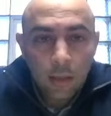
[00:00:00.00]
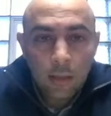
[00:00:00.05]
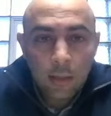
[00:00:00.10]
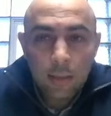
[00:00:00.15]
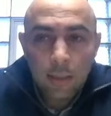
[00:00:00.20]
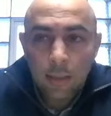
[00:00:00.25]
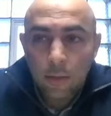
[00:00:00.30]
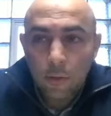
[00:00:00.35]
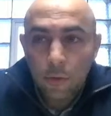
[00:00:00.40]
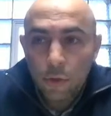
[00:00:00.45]

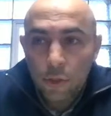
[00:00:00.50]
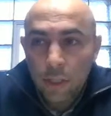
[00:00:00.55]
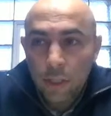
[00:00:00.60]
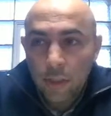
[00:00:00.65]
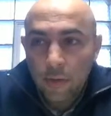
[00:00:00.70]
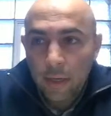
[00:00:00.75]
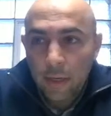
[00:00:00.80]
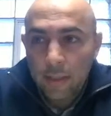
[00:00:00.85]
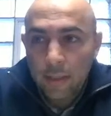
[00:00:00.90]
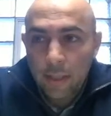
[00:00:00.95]
the inclusion
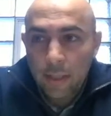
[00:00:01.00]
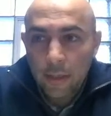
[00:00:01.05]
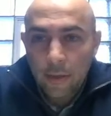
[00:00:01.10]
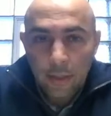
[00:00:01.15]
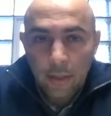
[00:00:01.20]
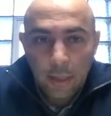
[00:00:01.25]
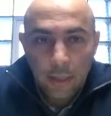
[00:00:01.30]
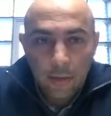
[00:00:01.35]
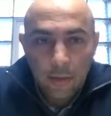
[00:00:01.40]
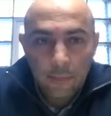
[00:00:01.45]

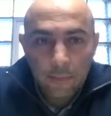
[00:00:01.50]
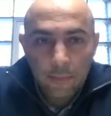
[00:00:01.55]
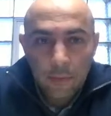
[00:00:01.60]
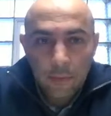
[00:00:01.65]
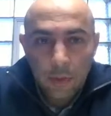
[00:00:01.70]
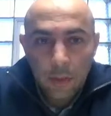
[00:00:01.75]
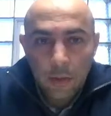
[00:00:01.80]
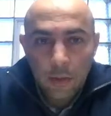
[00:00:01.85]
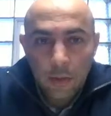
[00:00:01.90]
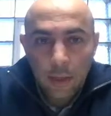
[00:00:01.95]
criteria
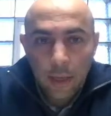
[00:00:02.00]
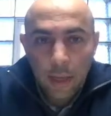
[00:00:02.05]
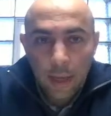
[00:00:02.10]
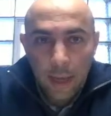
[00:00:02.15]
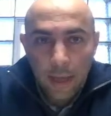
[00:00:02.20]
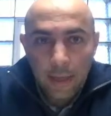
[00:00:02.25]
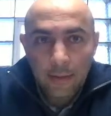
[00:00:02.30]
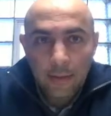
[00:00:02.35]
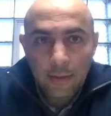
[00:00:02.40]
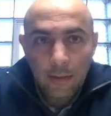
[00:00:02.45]

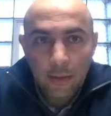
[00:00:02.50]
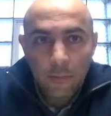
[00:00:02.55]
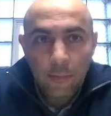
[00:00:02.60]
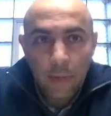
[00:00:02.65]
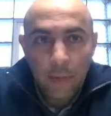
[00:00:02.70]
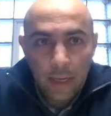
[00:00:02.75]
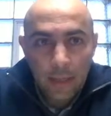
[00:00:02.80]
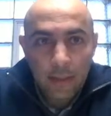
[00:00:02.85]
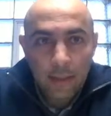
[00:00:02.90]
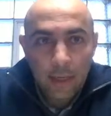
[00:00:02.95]
has a
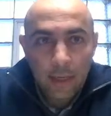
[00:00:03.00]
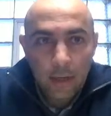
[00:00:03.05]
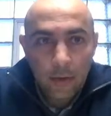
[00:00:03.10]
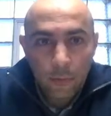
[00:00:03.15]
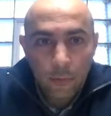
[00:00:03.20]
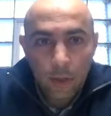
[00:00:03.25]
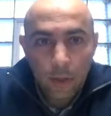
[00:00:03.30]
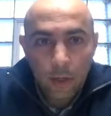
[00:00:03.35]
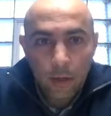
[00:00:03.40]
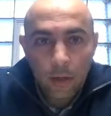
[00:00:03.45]
mandate
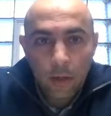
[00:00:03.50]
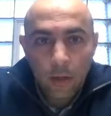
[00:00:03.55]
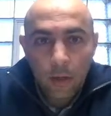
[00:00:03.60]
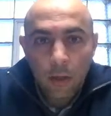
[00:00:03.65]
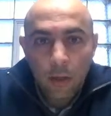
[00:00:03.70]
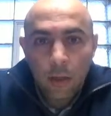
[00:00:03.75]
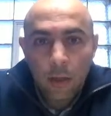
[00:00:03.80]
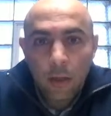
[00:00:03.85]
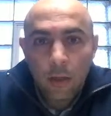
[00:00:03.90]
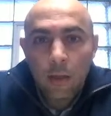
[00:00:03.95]
where
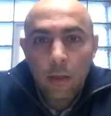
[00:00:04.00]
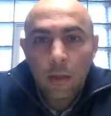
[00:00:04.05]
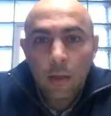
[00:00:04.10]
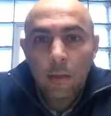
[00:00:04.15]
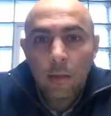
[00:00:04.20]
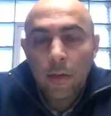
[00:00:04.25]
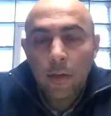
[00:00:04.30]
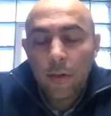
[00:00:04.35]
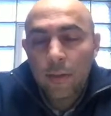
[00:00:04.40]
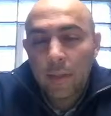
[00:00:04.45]

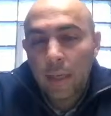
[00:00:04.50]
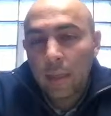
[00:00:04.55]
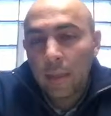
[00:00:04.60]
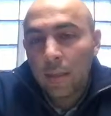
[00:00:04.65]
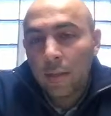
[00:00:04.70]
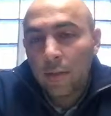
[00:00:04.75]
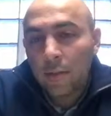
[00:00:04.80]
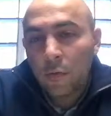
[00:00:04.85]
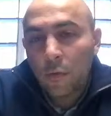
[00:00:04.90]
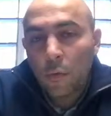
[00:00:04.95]
there is at
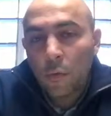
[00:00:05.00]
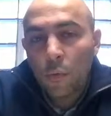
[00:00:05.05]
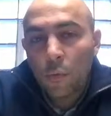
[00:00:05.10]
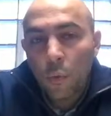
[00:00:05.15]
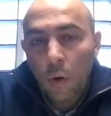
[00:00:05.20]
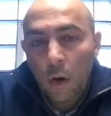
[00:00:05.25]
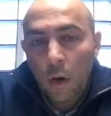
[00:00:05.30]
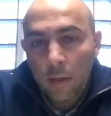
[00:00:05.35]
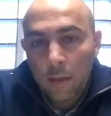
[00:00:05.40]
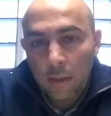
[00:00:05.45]
least
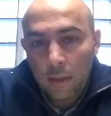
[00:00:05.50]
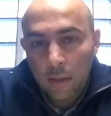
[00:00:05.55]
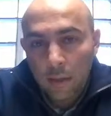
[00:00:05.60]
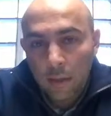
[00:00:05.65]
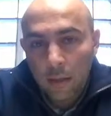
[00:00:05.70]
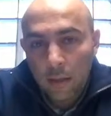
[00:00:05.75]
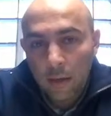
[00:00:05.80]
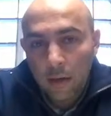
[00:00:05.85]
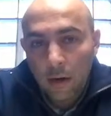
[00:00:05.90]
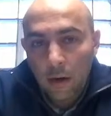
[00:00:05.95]
one
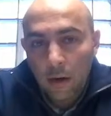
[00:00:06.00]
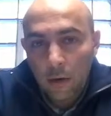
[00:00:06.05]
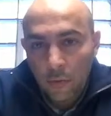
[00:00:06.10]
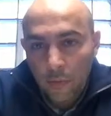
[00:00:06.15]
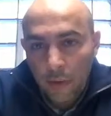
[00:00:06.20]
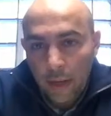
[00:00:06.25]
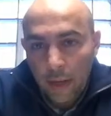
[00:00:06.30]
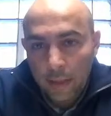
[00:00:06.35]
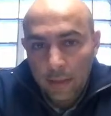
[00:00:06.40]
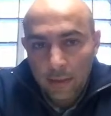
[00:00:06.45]

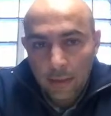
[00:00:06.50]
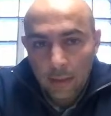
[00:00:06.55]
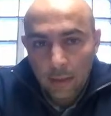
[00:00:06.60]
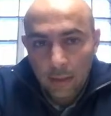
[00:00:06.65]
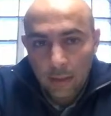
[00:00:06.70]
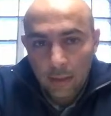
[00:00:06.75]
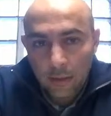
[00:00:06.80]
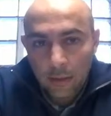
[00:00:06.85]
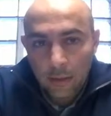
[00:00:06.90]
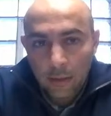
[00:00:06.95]

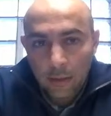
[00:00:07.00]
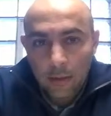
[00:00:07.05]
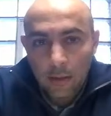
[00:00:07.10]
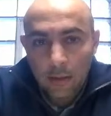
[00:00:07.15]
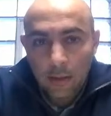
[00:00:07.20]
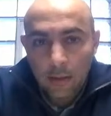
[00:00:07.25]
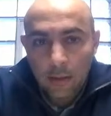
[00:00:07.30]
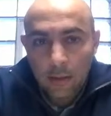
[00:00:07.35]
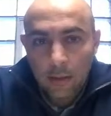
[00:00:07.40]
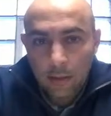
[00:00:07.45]
cardiovascular
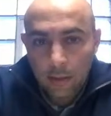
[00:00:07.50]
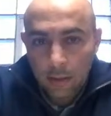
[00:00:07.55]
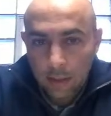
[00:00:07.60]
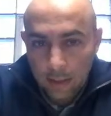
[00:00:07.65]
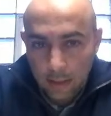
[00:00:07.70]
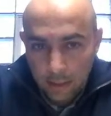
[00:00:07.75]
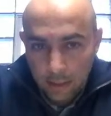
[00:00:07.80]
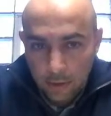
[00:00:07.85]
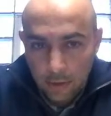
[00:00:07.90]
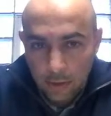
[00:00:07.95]

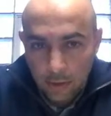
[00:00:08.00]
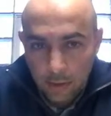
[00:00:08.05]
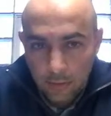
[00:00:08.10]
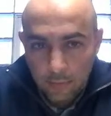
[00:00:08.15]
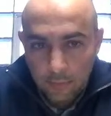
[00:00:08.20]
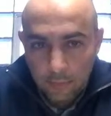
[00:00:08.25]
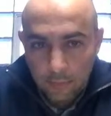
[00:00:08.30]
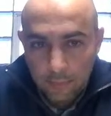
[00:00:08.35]
condition.